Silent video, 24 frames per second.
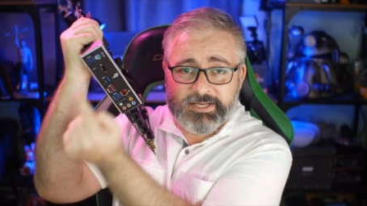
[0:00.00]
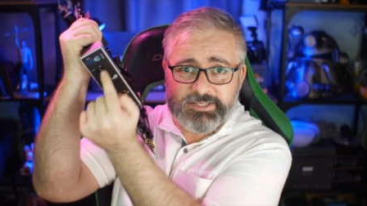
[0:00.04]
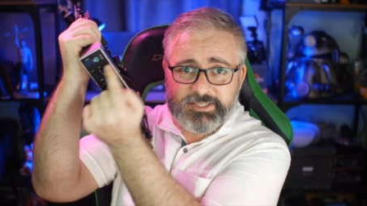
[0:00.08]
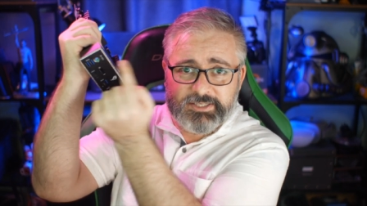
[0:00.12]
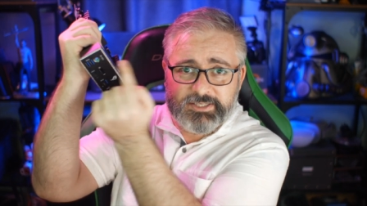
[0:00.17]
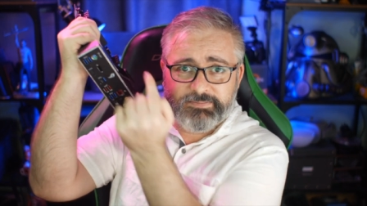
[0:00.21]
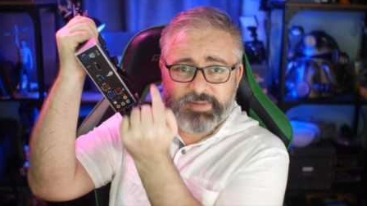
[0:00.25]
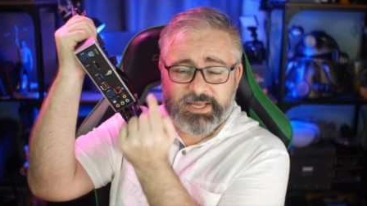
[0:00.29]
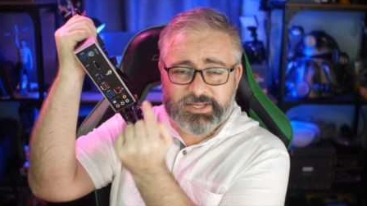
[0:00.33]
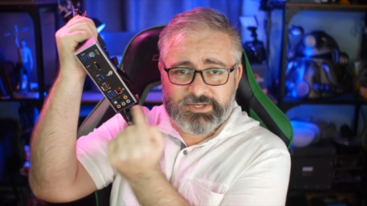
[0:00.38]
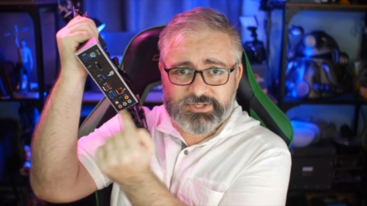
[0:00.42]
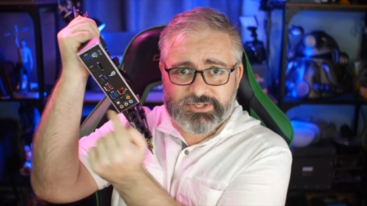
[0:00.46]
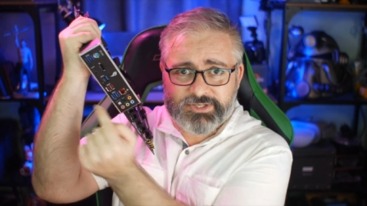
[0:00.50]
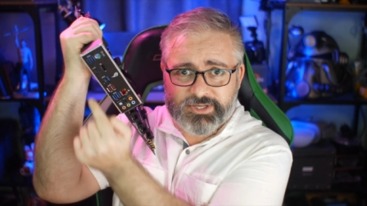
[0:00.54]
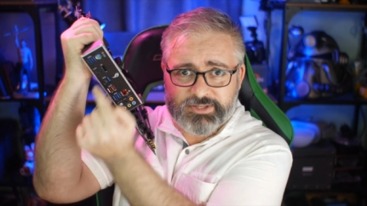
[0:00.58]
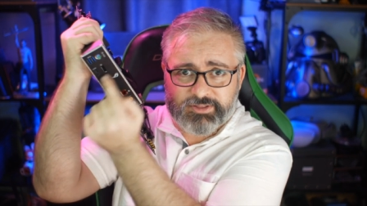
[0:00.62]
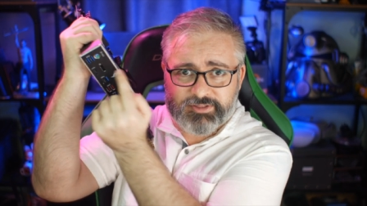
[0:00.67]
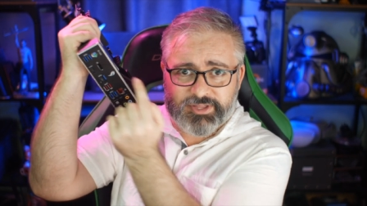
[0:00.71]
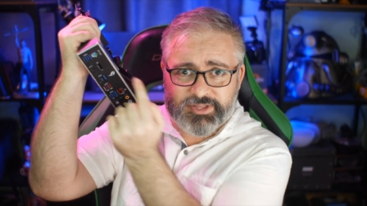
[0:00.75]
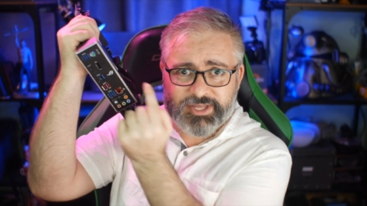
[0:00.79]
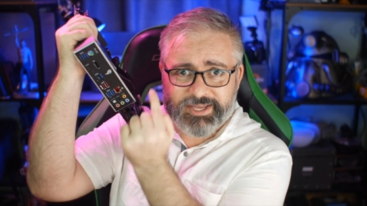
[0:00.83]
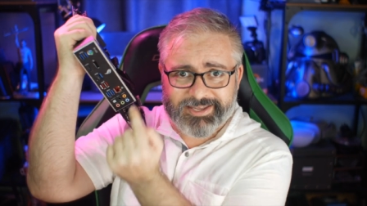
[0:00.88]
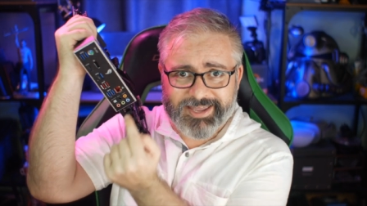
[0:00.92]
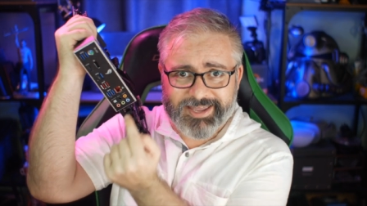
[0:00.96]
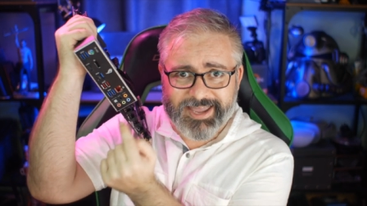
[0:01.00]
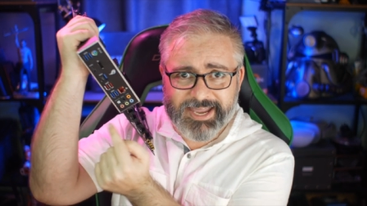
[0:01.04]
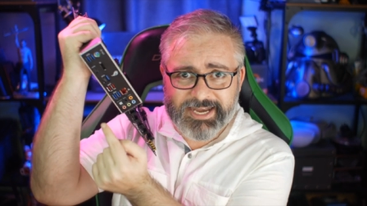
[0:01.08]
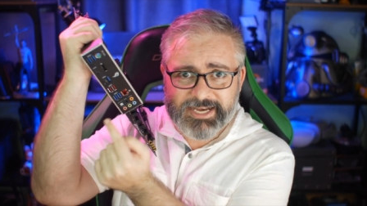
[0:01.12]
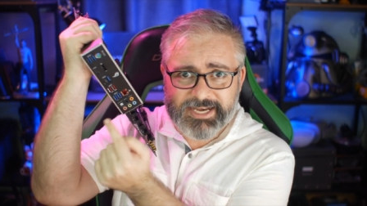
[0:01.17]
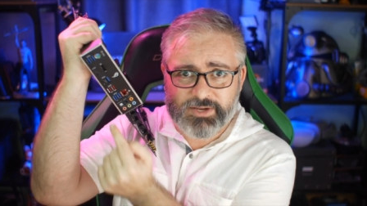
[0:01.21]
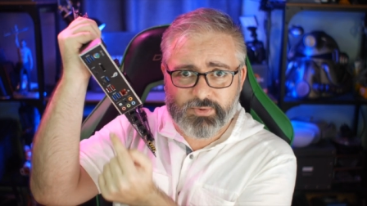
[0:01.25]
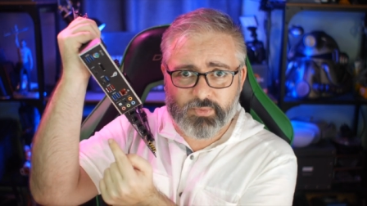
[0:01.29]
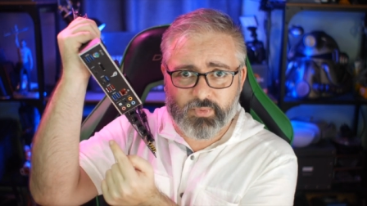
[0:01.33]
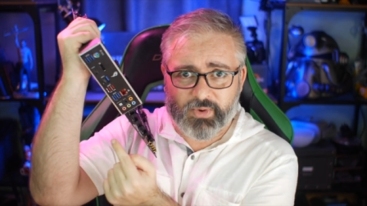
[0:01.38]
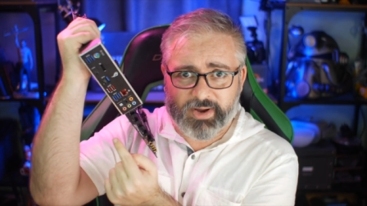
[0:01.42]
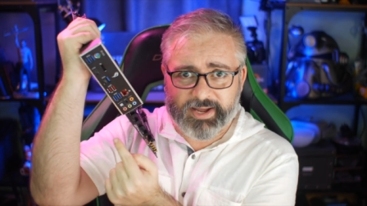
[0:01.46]
dimension thing
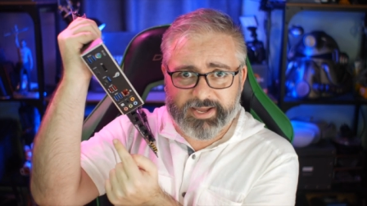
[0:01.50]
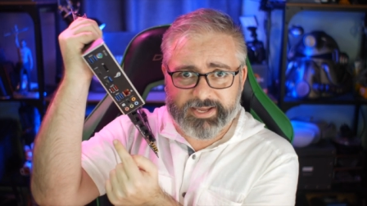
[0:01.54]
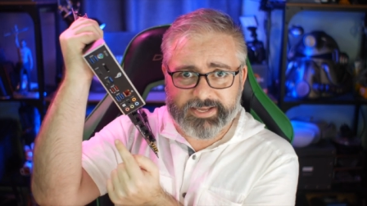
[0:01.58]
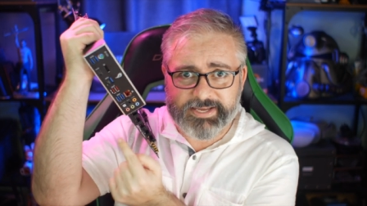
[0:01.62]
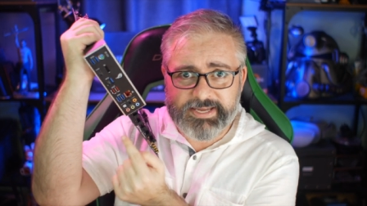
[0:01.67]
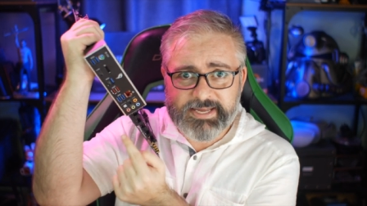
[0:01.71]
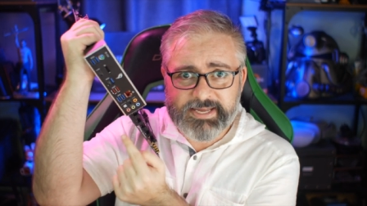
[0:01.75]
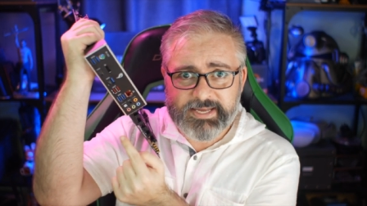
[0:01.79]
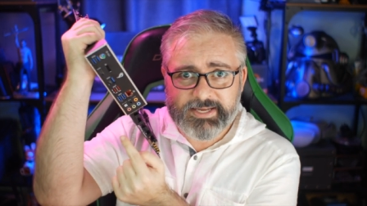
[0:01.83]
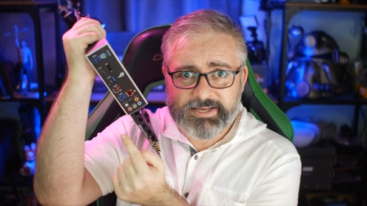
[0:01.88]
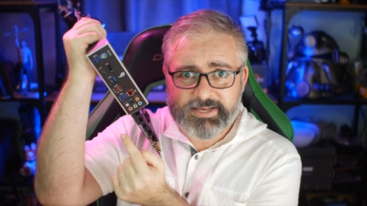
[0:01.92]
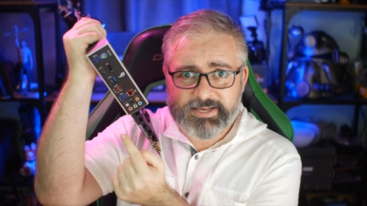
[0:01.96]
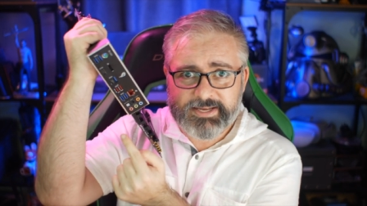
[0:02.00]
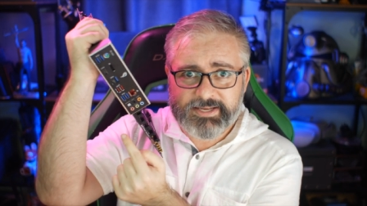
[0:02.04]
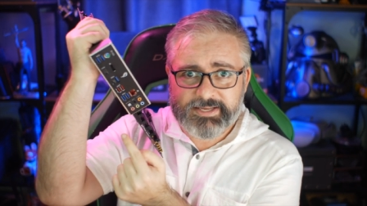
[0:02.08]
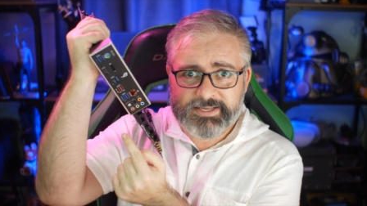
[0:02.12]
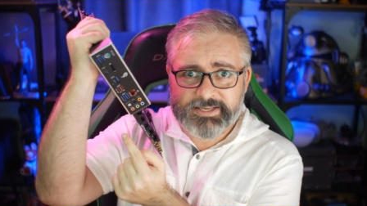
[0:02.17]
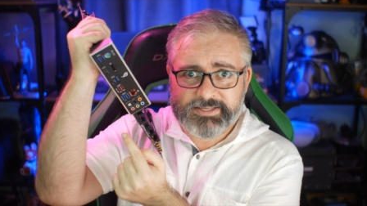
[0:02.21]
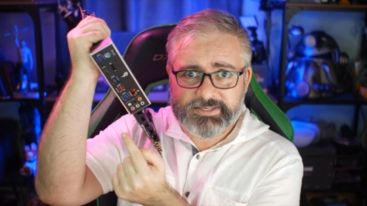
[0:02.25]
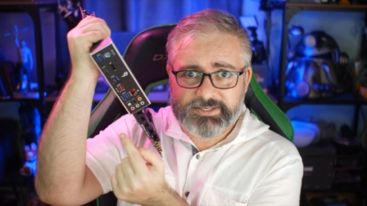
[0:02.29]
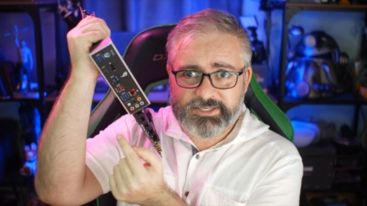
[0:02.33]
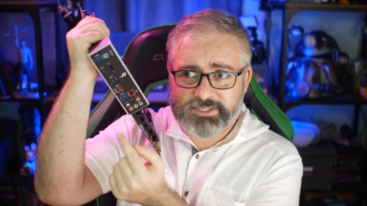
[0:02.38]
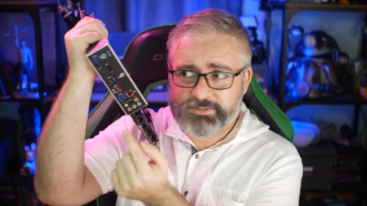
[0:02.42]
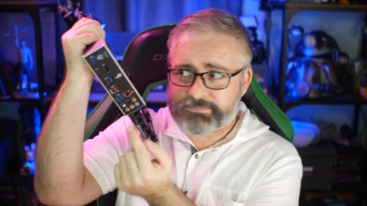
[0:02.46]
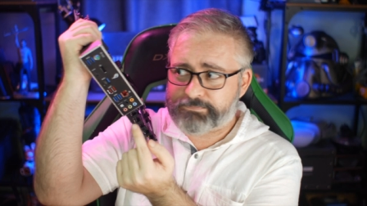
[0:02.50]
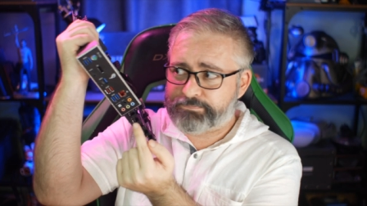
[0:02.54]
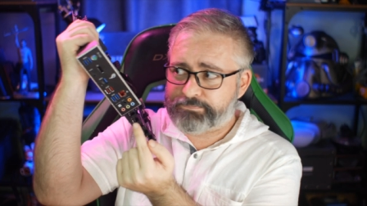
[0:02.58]
anyway. Just